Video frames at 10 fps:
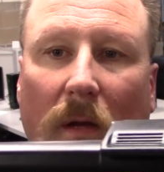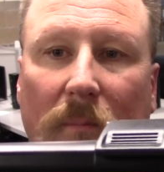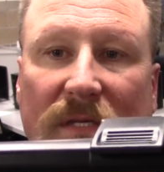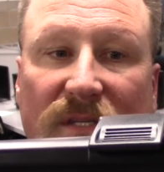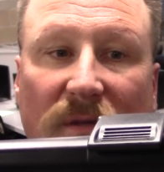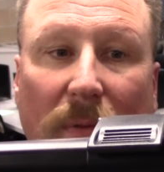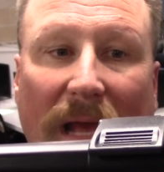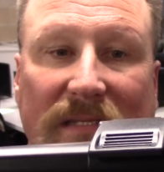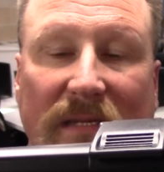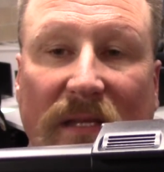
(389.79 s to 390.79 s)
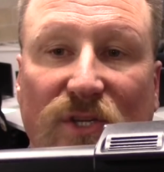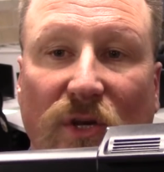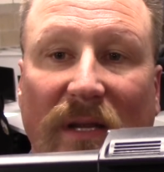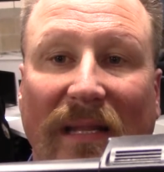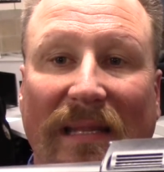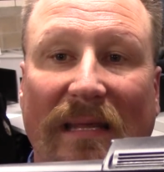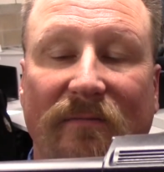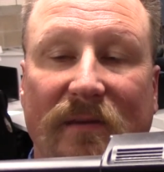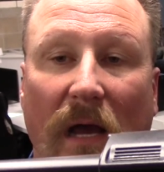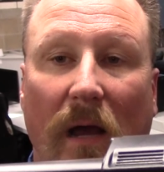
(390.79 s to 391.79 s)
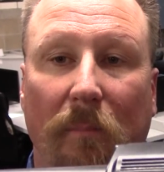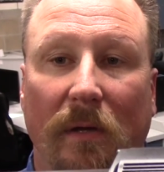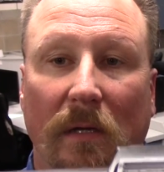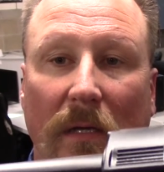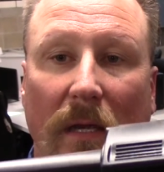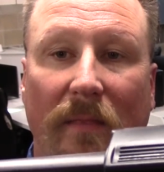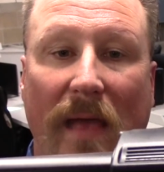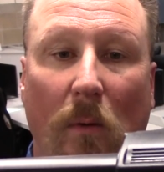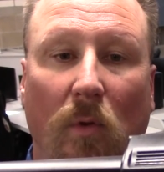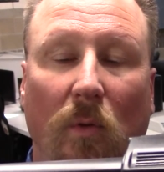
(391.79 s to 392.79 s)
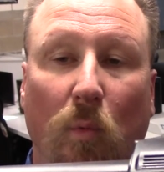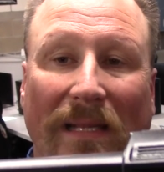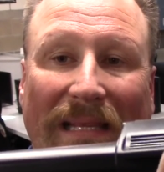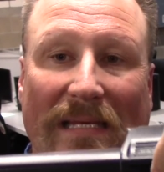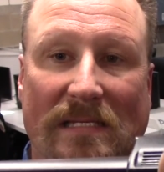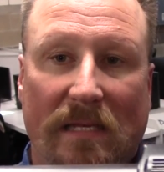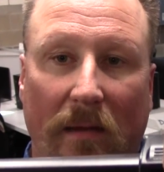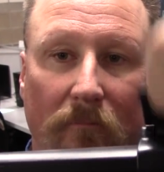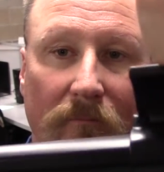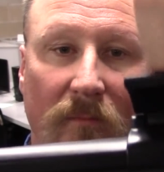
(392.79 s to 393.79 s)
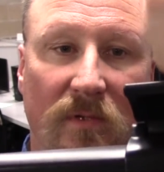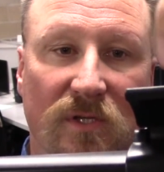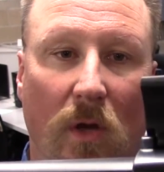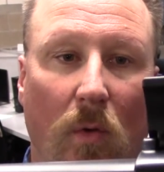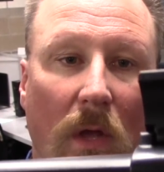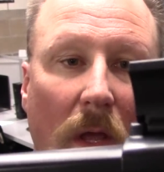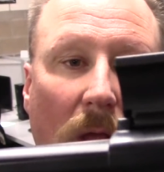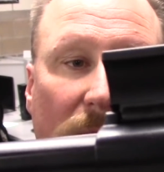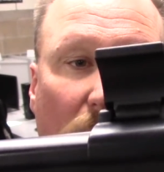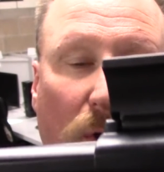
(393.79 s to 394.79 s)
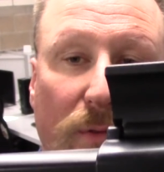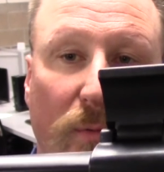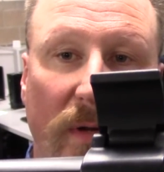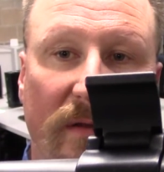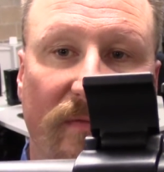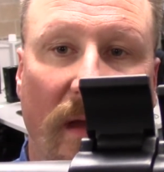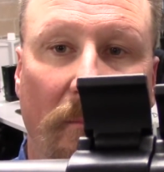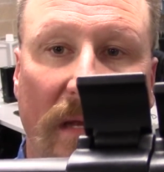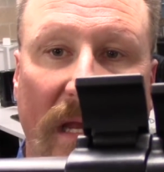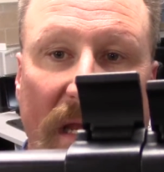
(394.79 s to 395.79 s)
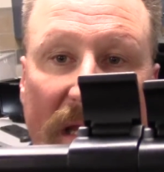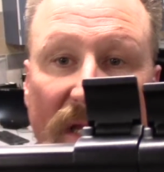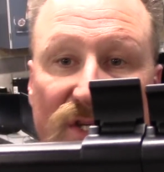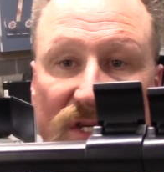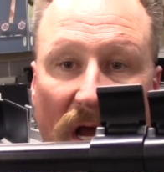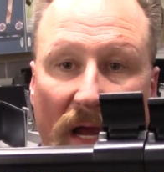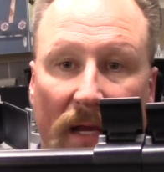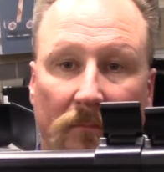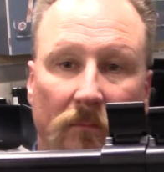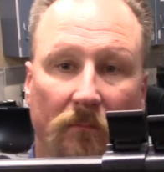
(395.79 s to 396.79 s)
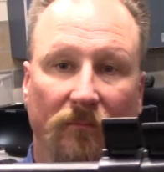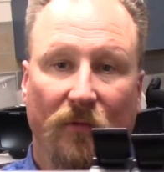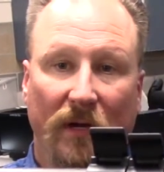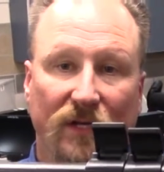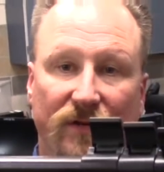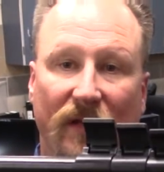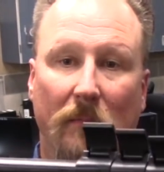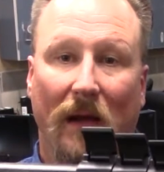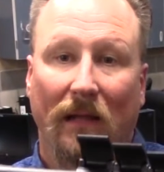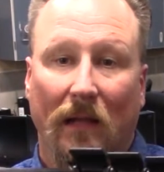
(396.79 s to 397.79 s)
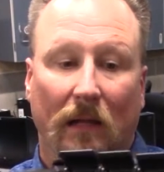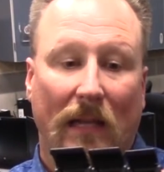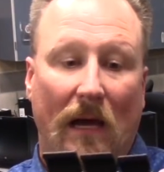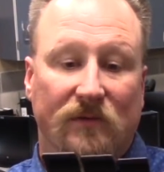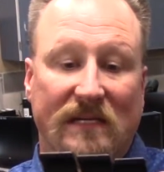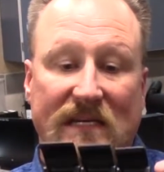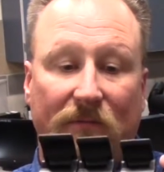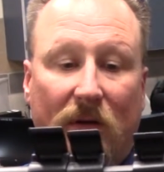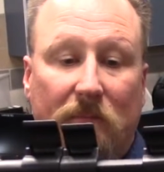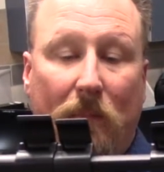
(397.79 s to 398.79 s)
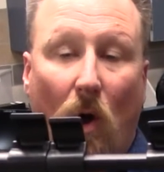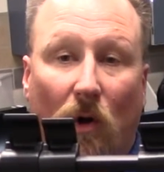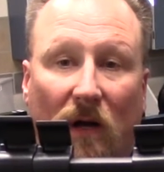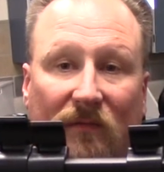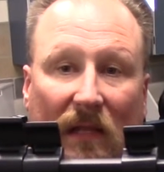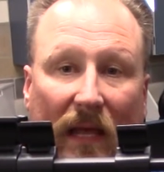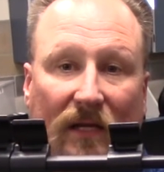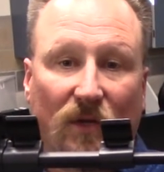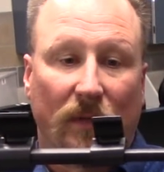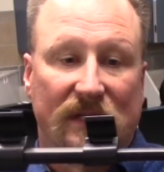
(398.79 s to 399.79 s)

pieces of plastic that you're going to lift up. That will release them. So there are 3 of them. Each time, for each of them, allows a different part of the leg to